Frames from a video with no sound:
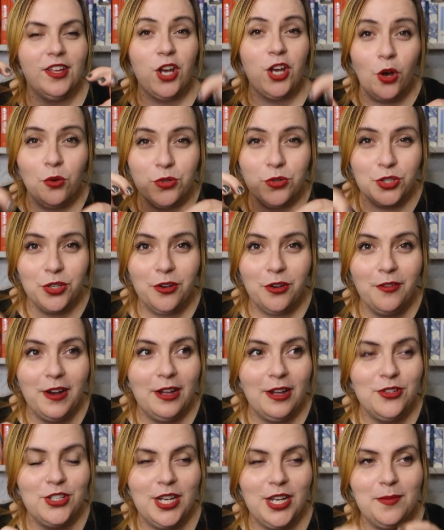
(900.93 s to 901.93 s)
the culture
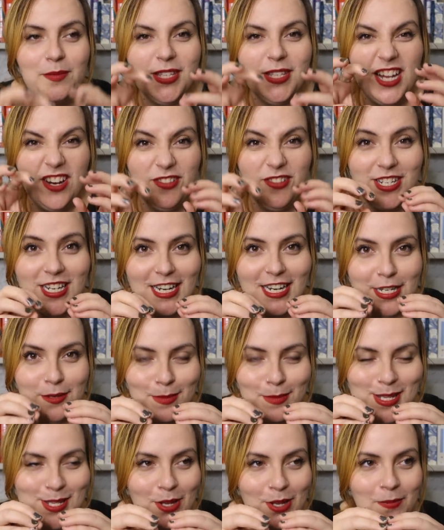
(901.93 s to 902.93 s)
around gyms irritated
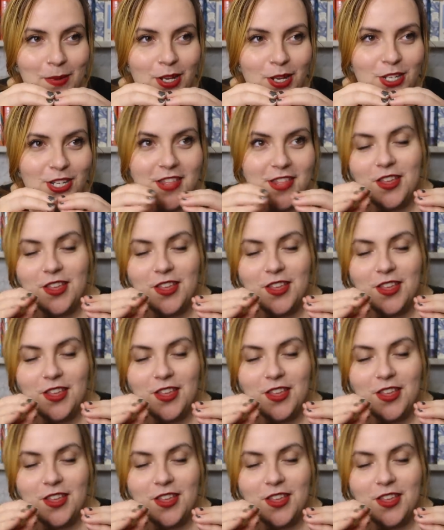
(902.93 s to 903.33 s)
me so much,